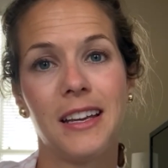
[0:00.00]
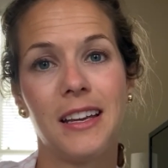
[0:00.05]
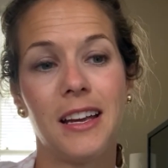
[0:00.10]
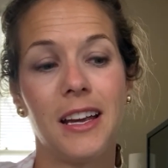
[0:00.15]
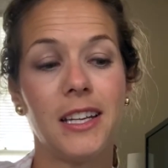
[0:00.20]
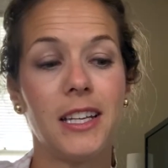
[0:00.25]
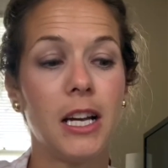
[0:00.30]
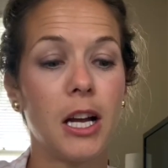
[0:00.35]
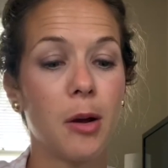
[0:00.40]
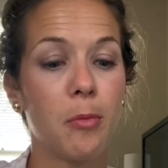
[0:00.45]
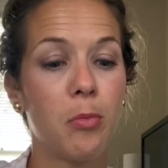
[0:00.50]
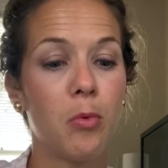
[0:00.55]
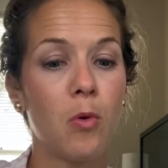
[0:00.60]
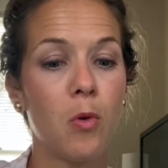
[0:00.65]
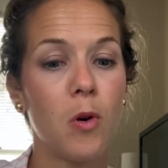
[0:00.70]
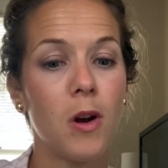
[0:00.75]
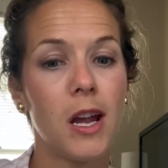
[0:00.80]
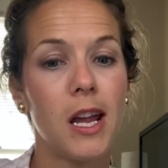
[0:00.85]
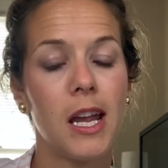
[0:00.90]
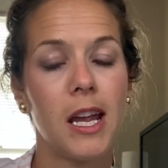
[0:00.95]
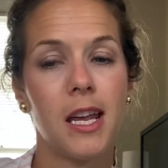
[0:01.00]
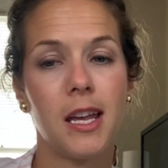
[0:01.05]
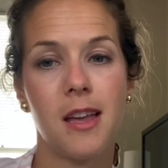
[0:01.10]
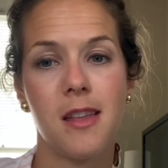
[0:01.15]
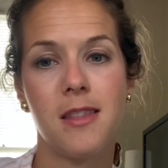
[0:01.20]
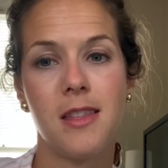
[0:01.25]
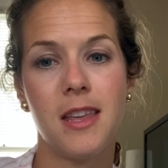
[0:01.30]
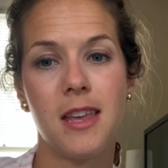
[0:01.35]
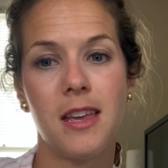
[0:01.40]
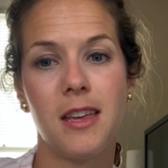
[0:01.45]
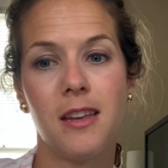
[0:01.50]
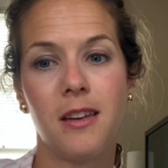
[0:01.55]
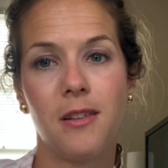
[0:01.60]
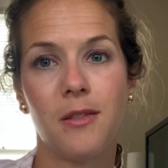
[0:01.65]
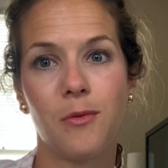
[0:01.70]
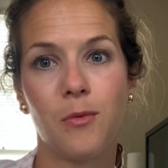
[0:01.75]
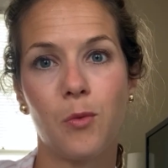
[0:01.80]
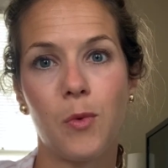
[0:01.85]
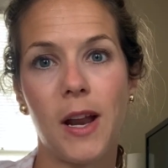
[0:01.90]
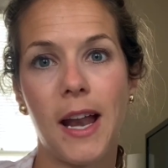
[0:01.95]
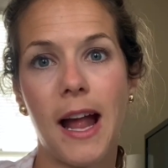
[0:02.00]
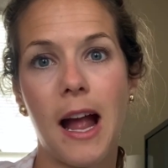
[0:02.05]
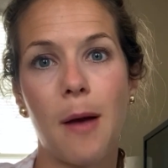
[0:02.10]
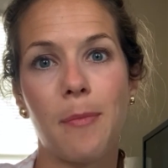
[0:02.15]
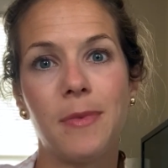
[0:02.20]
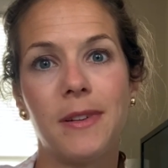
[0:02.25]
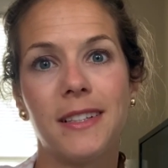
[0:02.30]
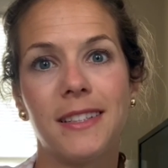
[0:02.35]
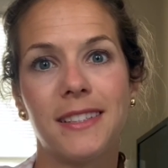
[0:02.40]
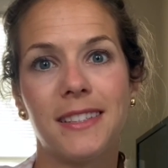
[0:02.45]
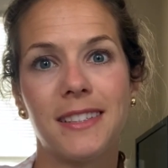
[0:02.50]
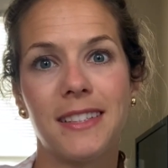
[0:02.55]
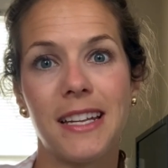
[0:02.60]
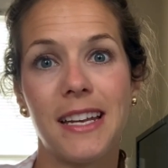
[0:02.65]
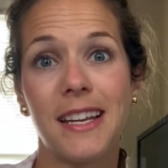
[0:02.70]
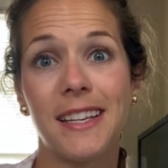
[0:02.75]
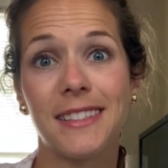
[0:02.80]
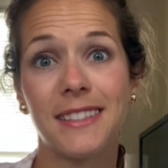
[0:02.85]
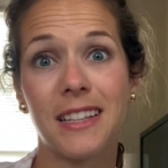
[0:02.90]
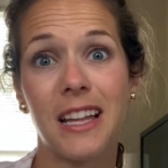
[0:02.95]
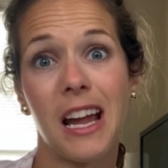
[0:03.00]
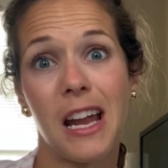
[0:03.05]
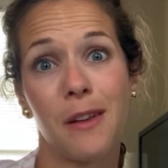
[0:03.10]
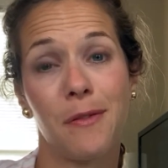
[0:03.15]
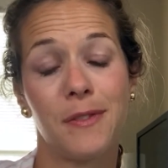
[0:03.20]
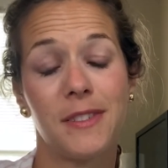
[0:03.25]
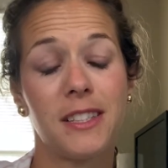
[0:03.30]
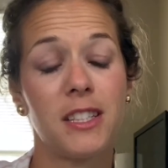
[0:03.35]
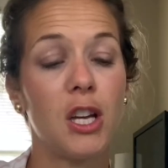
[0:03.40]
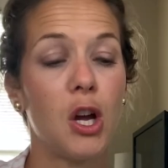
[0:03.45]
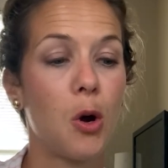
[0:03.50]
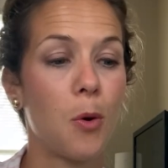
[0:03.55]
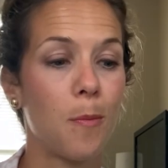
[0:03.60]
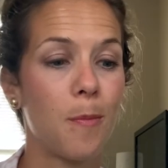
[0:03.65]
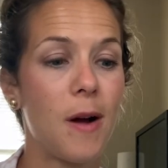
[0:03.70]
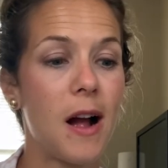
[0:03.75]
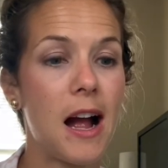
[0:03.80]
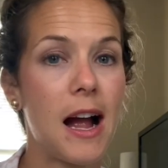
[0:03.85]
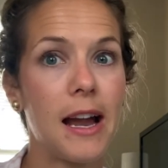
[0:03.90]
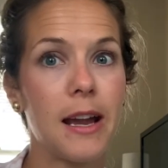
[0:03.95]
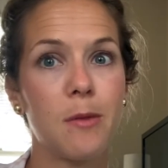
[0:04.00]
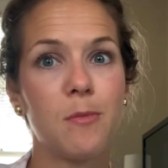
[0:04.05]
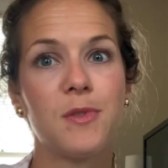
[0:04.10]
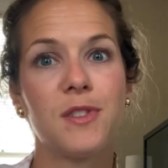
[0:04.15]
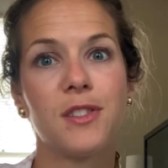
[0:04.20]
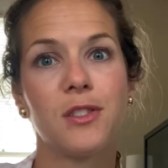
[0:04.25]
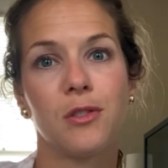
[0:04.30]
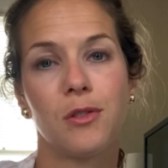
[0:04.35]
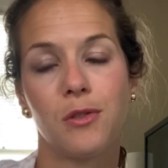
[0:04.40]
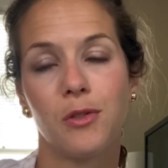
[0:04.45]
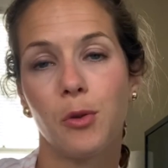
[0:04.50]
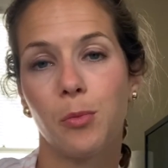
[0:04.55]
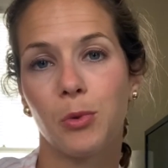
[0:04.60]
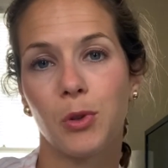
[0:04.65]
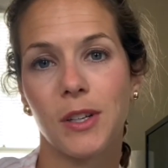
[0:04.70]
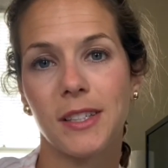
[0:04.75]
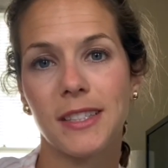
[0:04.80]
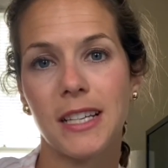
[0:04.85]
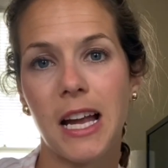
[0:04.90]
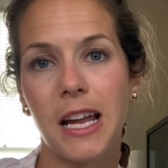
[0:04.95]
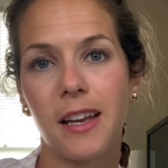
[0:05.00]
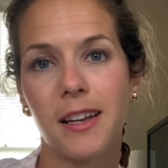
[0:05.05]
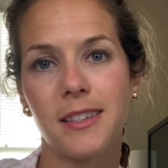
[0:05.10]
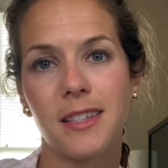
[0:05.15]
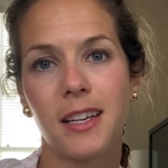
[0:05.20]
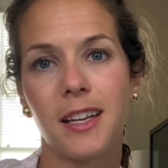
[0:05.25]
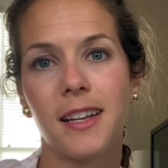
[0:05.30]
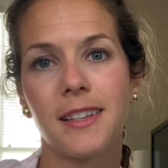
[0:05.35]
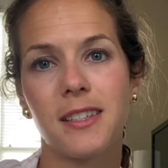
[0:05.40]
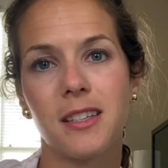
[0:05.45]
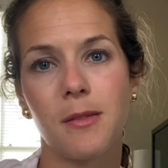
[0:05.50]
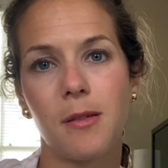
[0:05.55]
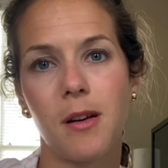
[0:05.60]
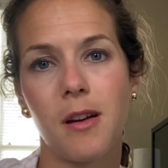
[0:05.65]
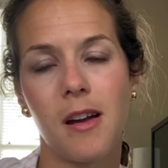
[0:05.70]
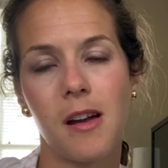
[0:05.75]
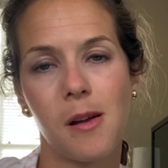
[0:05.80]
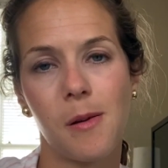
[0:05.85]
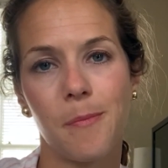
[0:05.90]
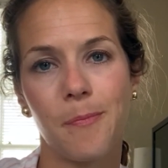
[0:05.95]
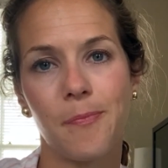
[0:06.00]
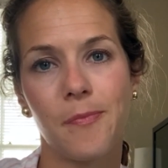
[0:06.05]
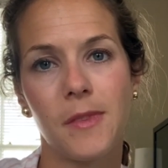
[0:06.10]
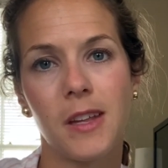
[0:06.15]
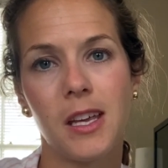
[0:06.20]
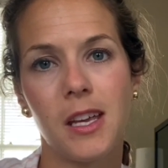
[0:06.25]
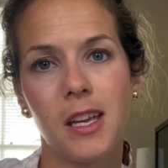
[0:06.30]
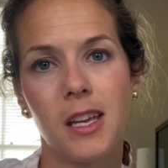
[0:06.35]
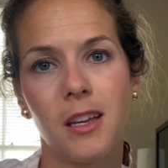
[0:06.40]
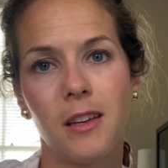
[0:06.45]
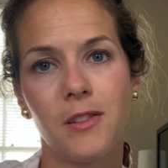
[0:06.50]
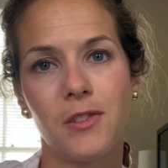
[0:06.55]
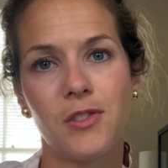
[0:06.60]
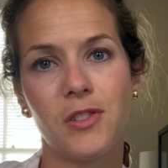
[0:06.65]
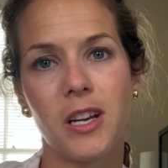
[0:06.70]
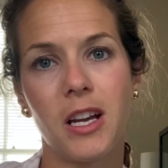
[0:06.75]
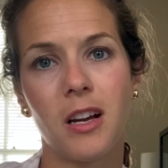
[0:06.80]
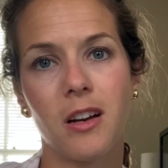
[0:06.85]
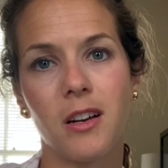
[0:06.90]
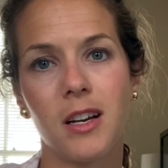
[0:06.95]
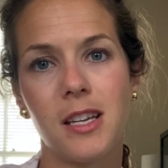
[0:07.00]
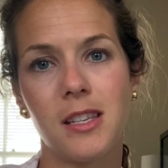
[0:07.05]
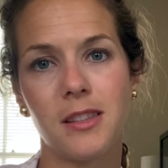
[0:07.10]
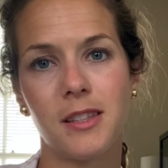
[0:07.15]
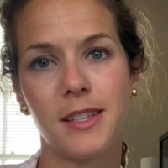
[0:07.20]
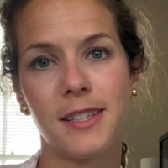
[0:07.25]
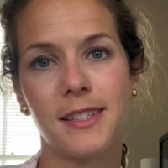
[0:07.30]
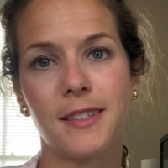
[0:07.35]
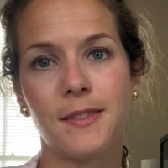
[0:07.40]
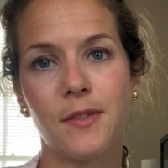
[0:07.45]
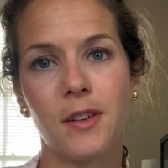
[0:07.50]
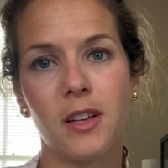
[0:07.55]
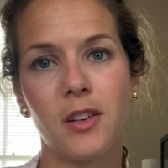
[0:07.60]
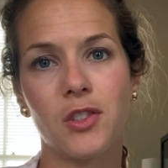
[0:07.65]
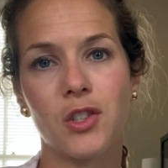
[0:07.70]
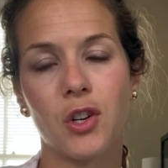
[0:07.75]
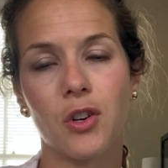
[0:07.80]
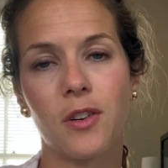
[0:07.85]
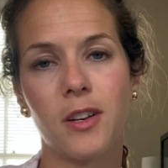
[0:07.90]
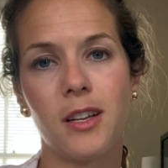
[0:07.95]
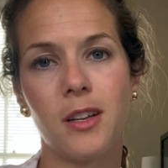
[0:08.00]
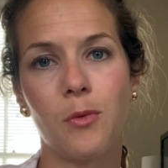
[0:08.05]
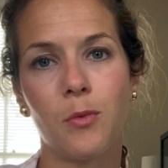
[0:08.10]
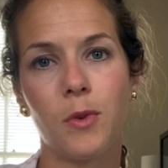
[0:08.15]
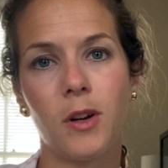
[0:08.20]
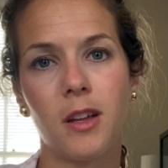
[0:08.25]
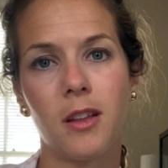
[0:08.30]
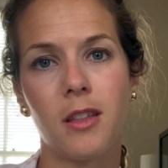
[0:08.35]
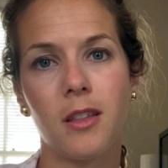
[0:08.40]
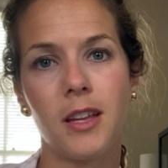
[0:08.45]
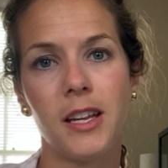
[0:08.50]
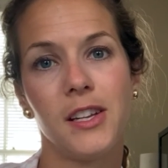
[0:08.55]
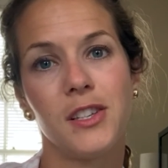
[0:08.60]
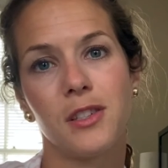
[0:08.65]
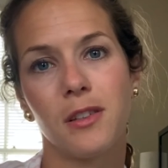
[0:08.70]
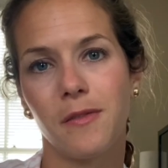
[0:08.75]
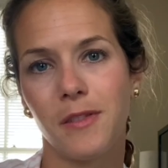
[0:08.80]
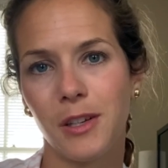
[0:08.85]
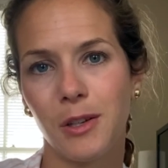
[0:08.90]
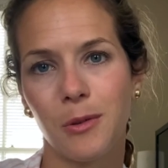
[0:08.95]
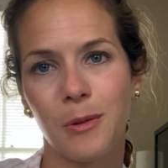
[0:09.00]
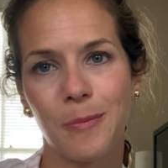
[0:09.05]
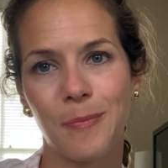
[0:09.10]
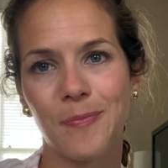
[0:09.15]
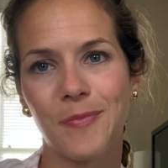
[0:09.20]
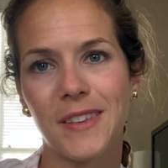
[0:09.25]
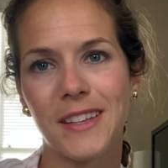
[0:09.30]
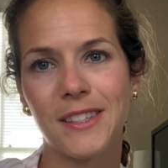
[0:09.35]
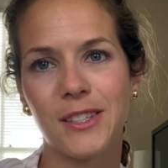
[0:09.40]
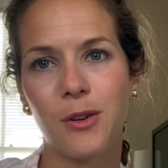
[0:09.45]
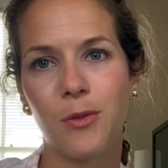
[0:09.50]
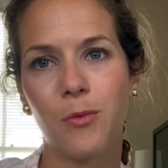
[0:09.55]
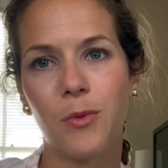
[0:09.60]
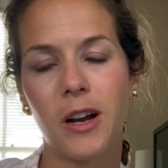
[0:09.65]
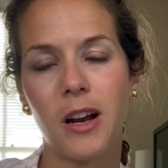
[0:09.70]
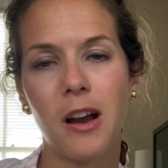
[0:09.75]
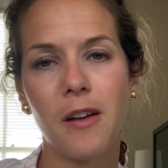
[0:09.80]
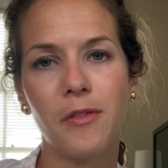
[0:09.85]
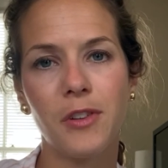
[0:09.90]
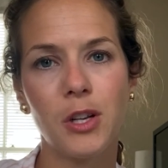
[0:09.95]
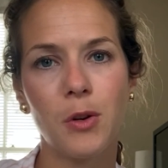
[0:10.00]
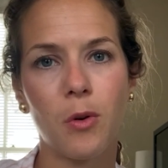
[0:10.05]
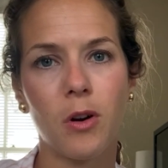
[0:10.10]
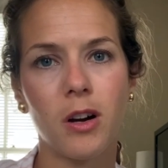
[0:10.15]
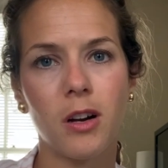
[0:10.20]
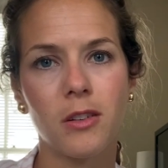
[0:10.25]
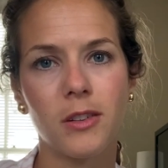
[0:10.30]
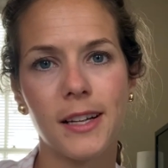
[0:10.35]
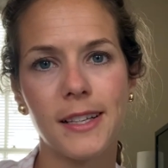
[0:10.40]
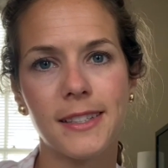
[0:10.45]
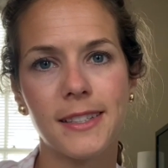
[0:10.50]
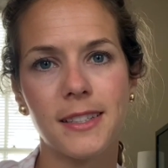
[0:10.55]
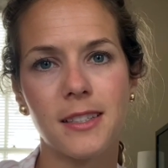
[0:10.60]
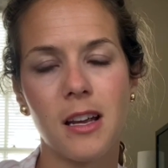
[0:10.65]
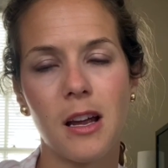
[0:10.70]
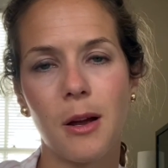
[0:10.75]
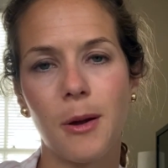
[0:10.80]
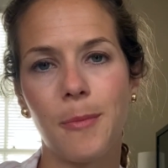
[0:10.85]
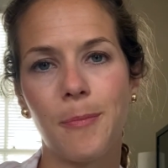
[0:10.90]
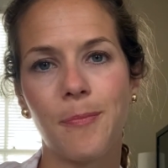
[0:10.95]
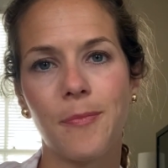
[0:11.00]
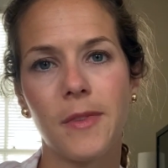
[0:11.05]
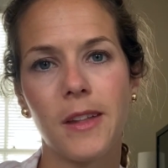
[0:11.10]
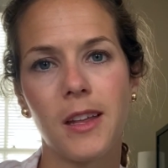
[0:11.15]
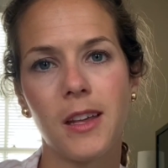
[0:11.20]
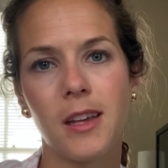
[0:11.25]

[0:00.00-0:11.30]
a, young boy and then what happens in his life. So I am super excited to get to um, share in this fun journey with each of you. So, wherever you are, let's um,